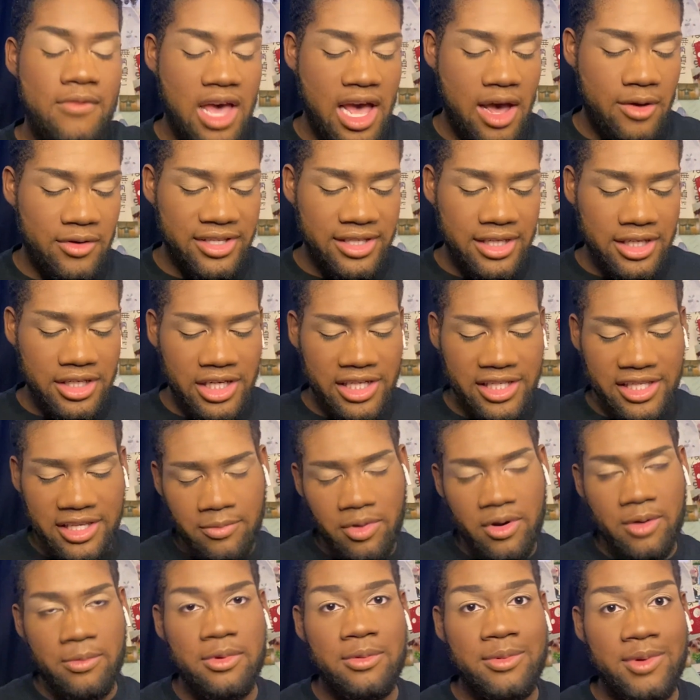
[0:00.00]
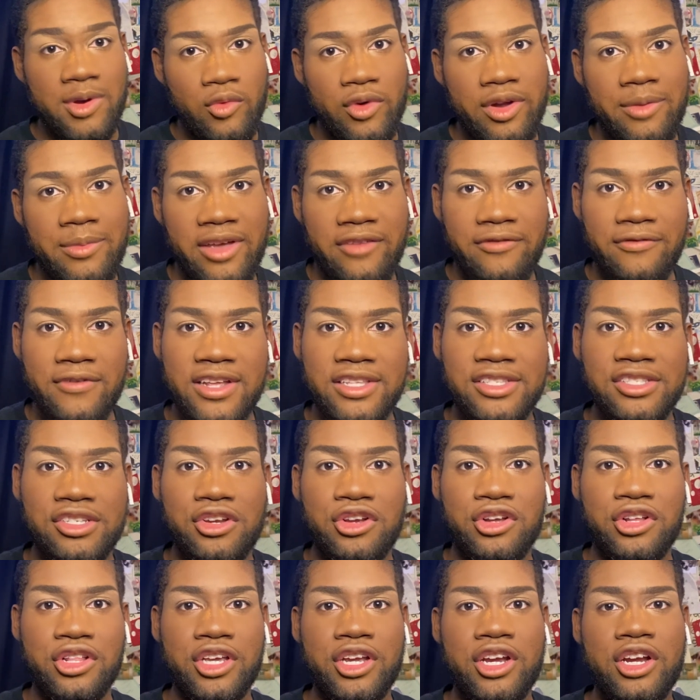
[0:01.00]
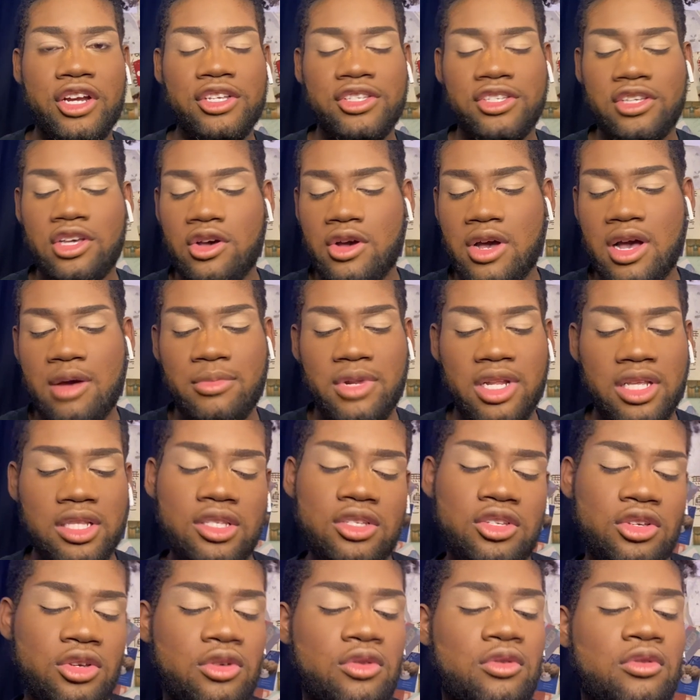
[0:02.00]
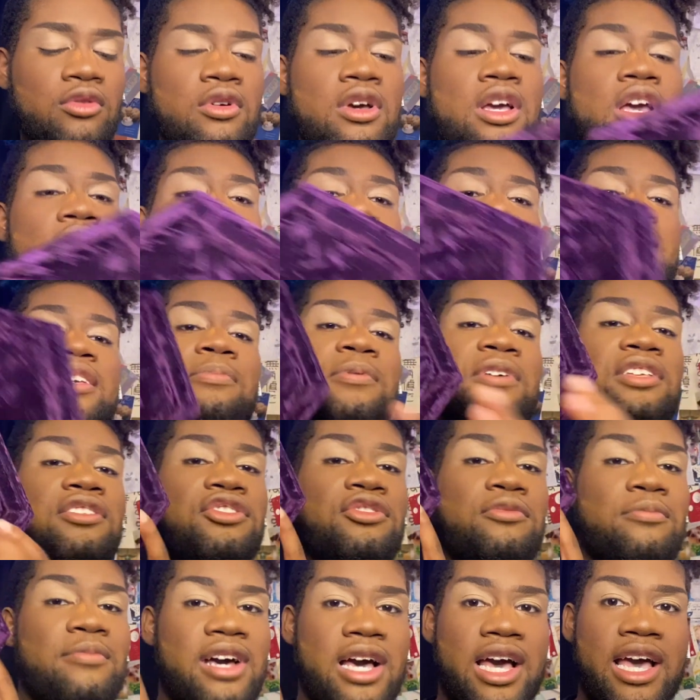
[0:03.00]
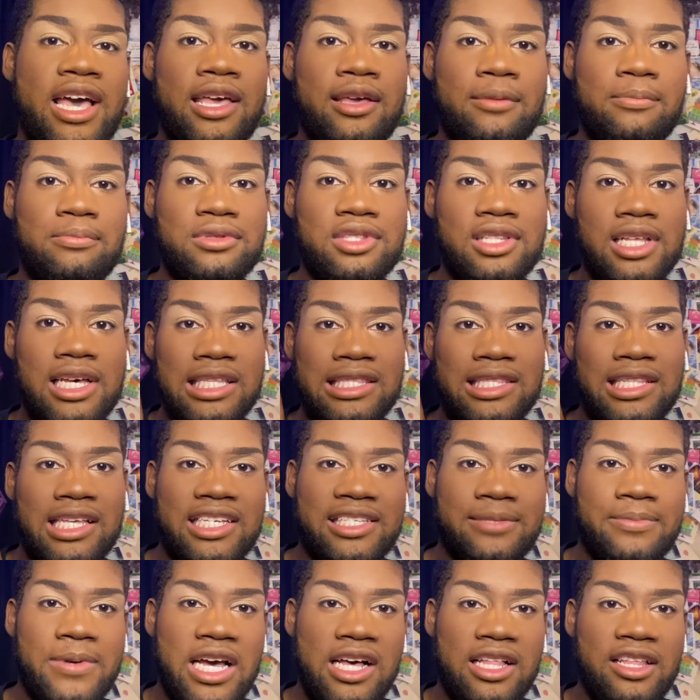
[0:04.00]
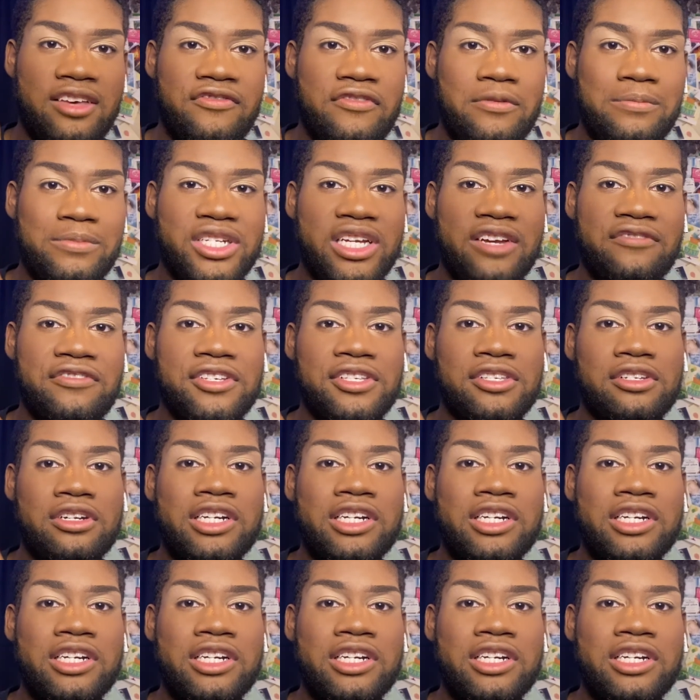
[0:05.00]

I was suggested purple by one of my friends earlier, so I'm gonna dip into my Bloodlust palette from Jeffree Star